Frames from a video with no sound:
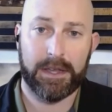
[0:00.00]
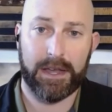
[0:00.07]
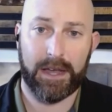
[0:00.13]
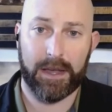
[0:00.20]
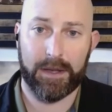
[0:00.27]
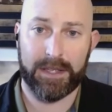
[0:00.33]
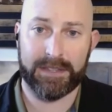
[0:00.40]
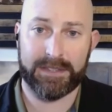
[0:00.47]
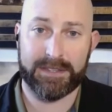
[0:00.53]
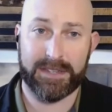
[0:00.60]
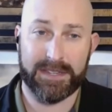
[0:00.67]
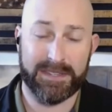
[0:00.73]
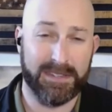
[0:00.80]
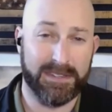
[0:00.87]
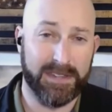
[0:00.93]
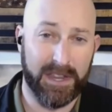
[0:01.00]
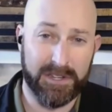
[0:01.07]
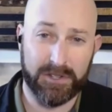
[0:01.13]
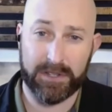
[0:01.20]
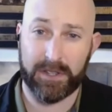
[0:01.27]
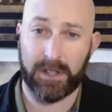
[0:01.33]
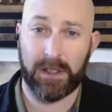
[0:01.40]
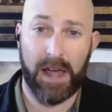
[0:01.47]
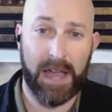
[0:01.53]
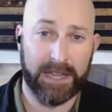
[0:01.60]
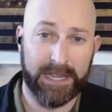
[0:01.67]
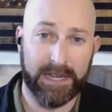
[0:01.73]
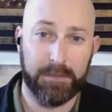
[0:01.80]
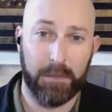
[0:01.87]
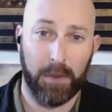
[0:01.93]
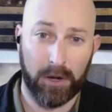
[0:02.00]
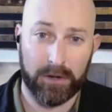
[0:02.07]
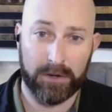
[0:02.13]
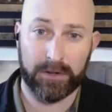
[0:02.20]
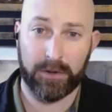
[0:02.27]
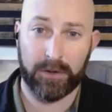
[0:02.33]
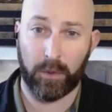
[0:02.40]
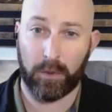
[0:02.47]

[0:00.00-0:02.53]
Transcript: It's essentially the Lockheed Martin